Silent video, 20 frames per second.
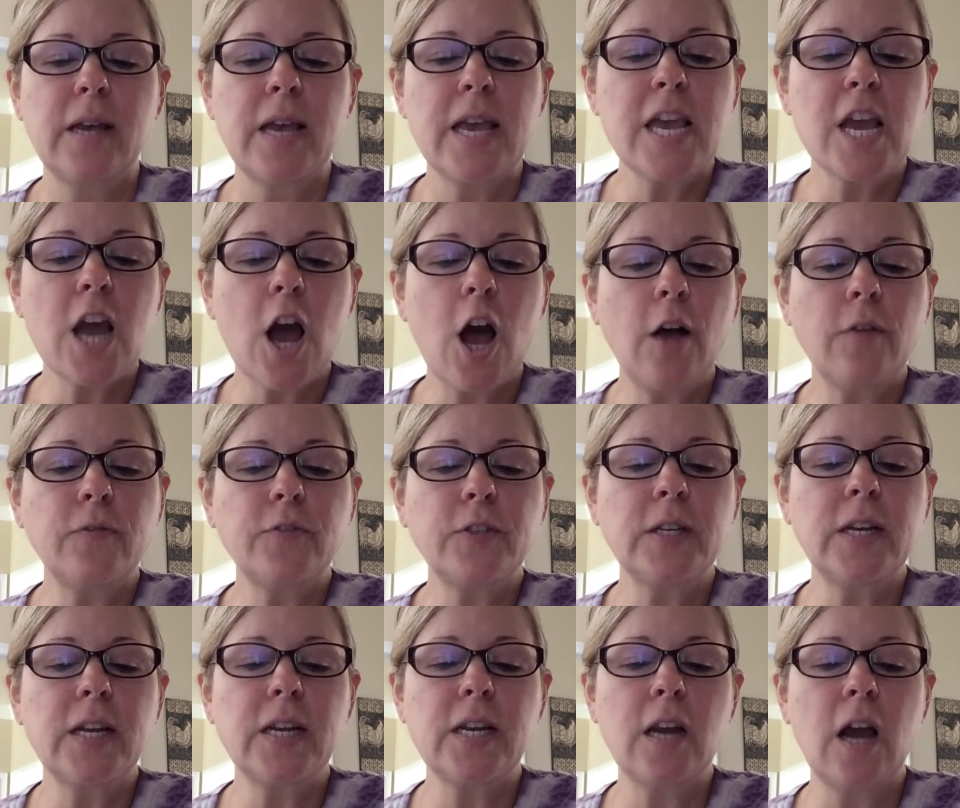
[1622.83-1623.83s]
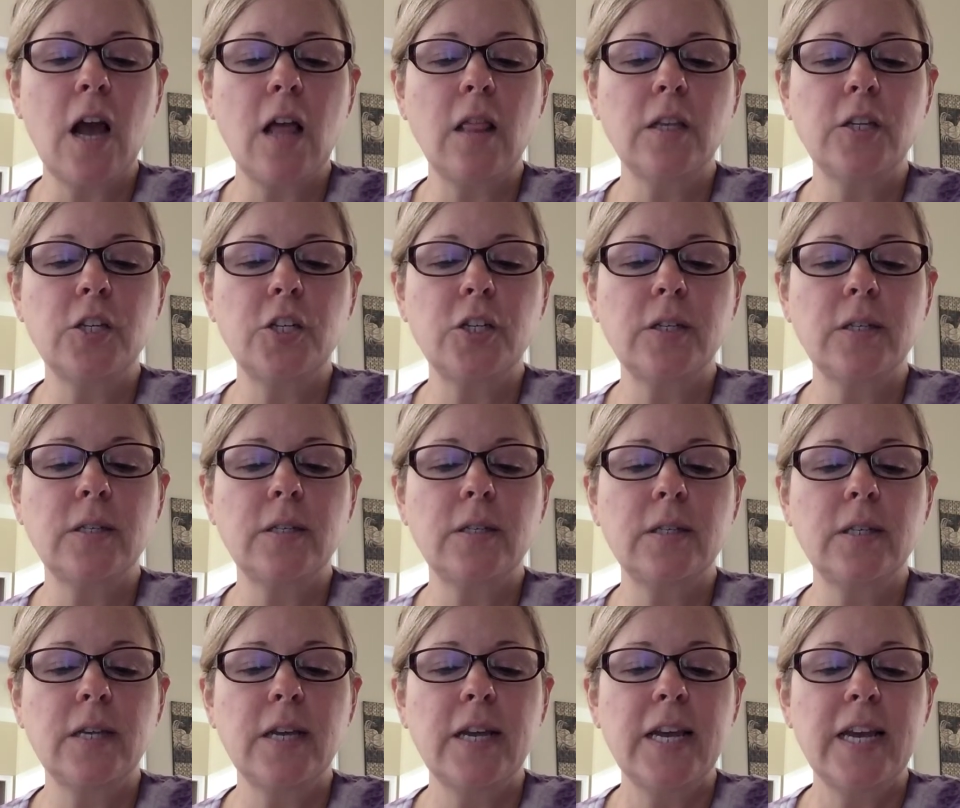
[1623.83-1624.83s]
He often
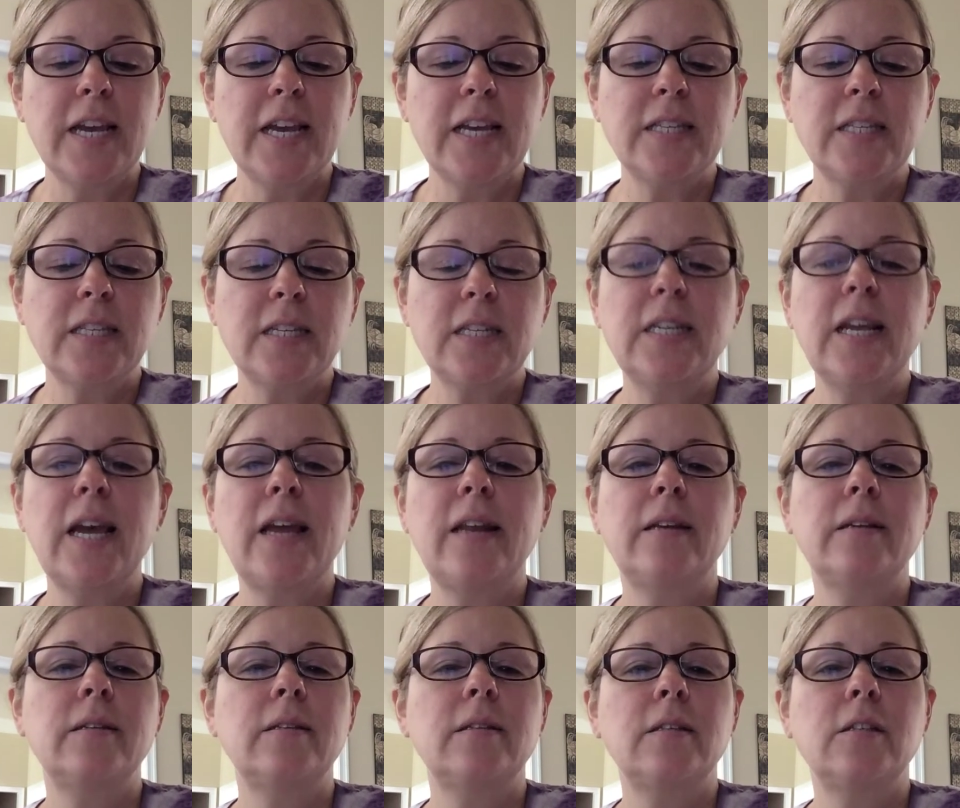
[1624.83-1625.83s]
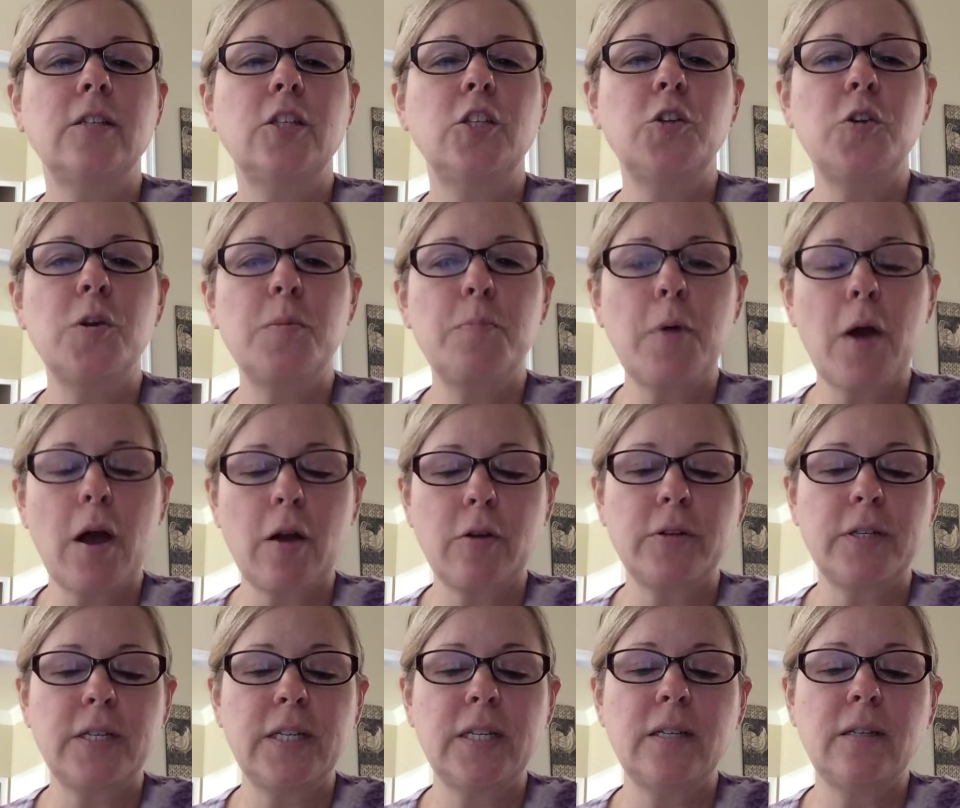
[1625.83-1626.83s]
acknowledges his indebtedness to
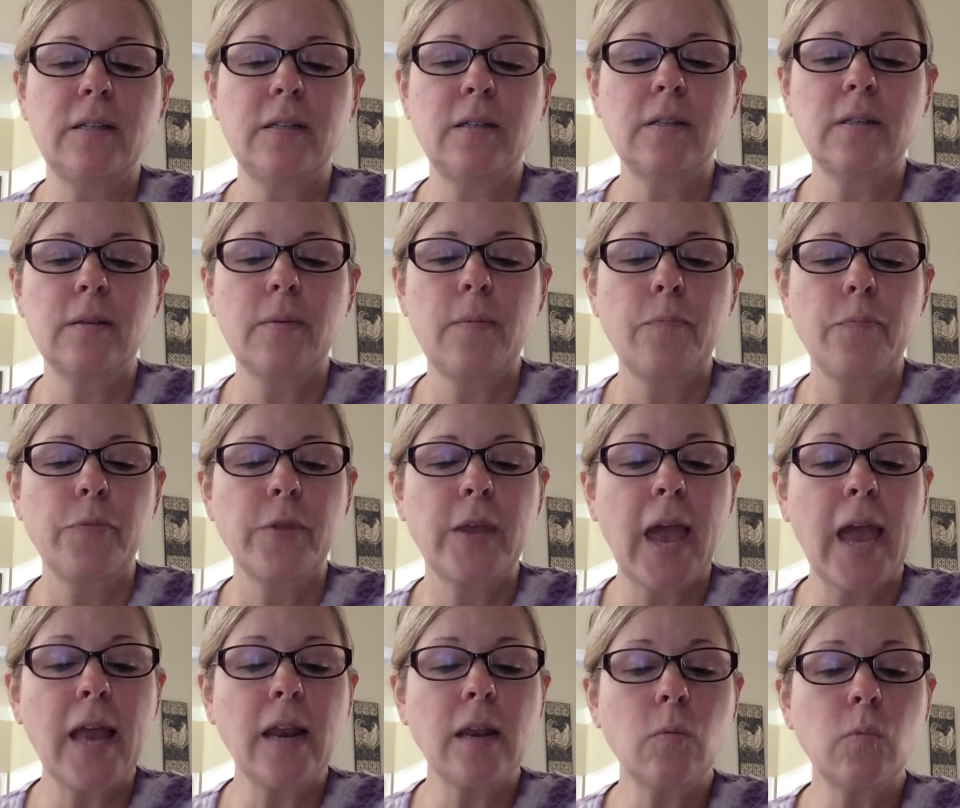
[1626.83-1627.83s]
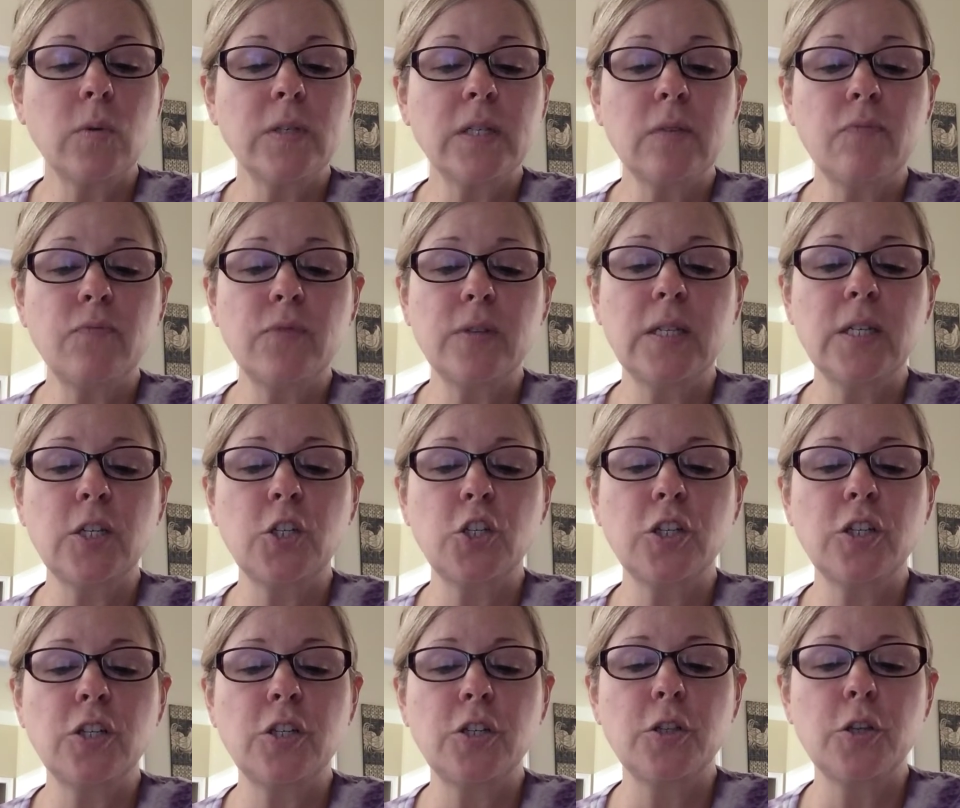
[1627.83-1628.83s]
Hippocrates. Galen was a
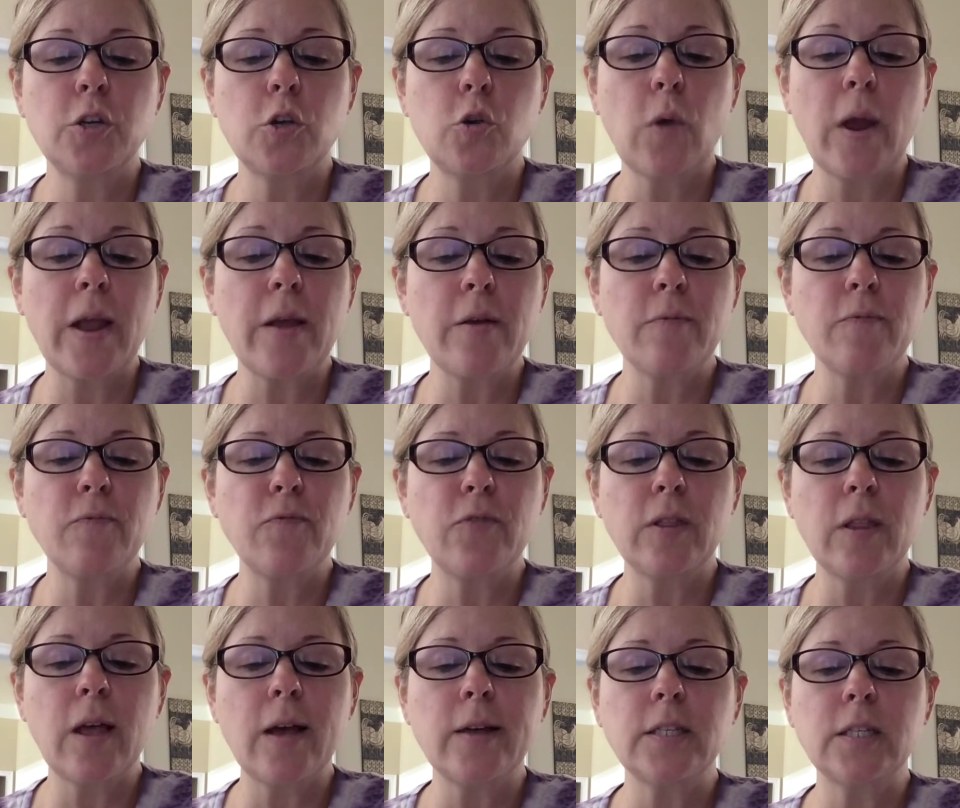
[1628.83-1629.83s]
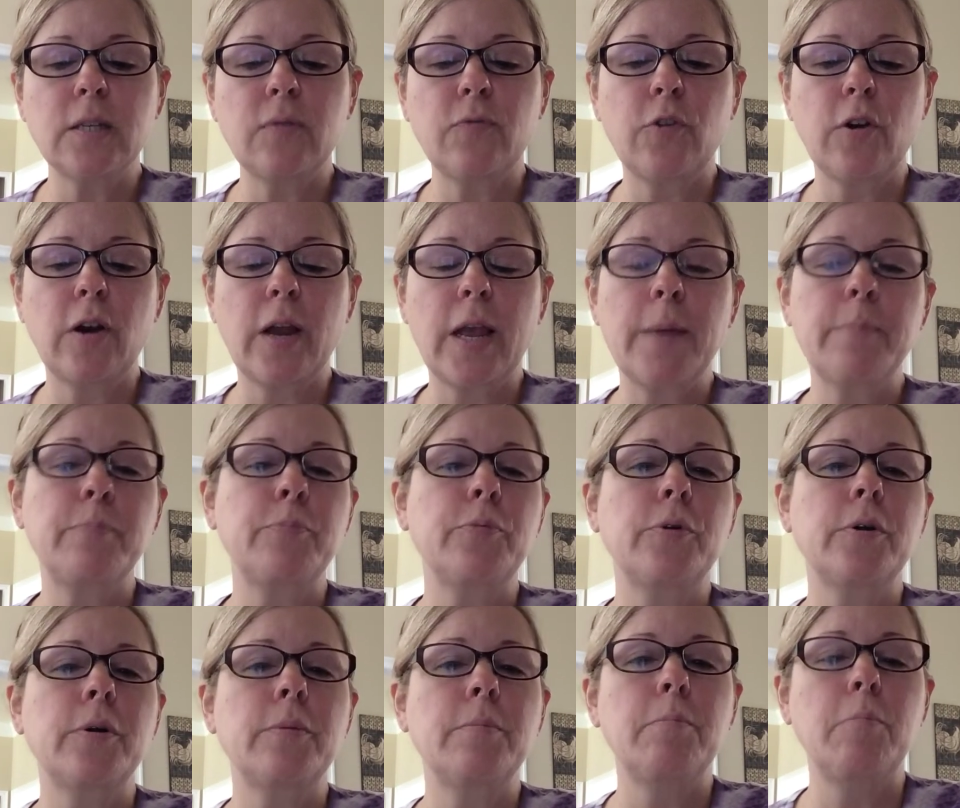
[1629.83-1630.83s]
physician to the great philosopher
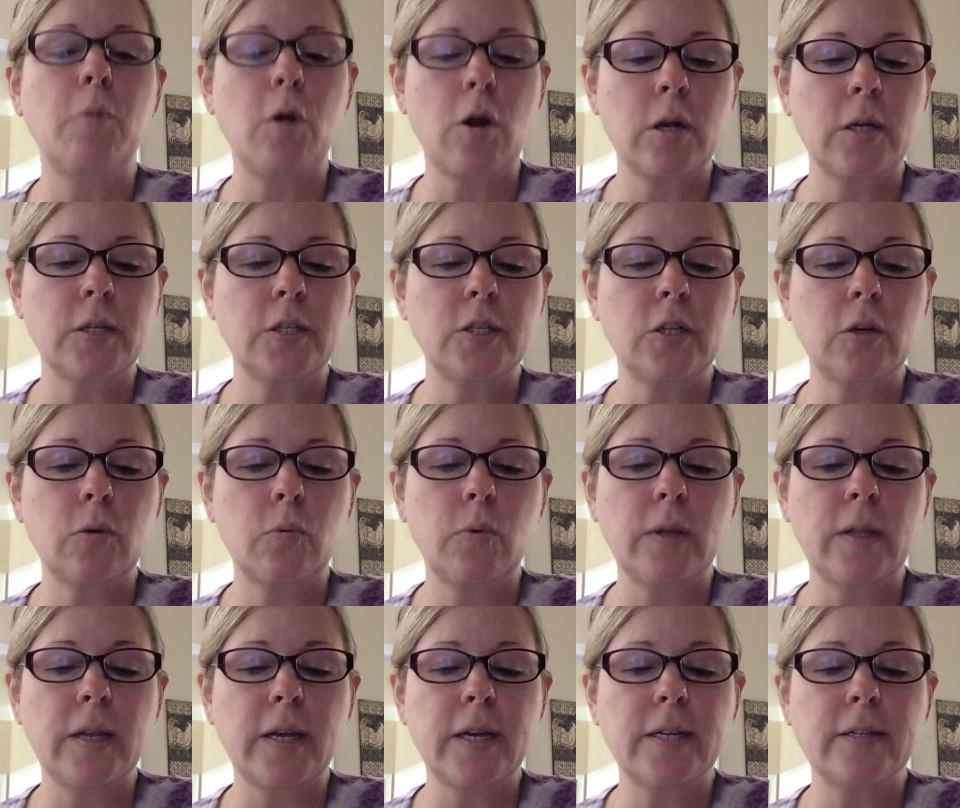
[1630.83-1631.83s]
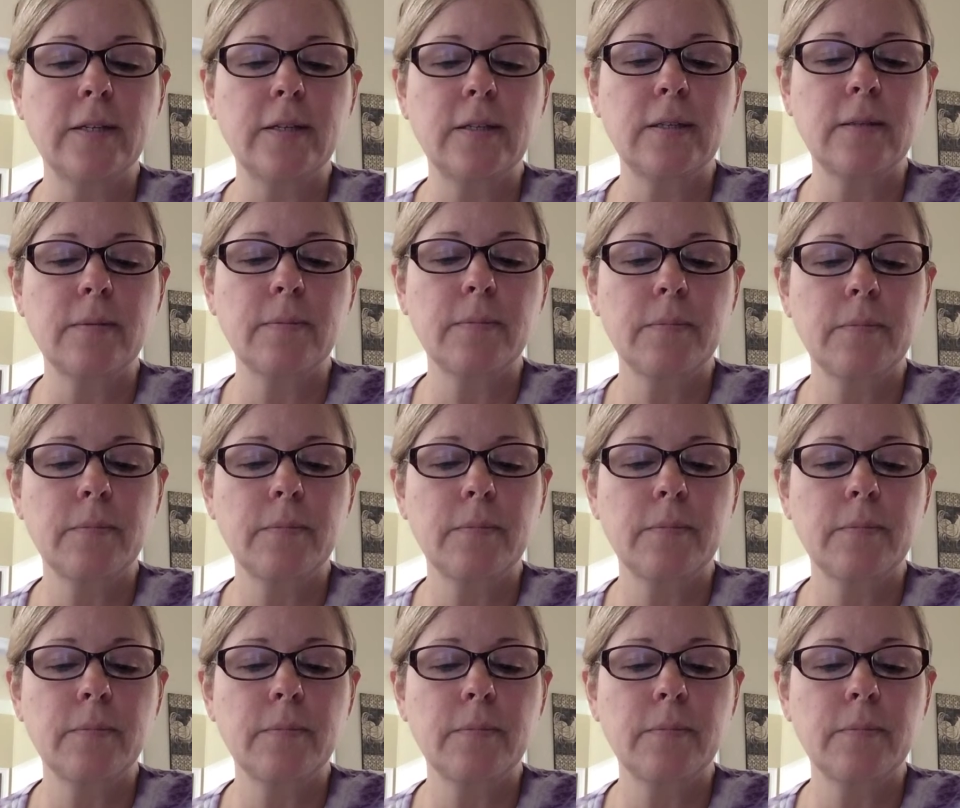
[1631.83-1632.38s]
Emperor Marcus Aurelius.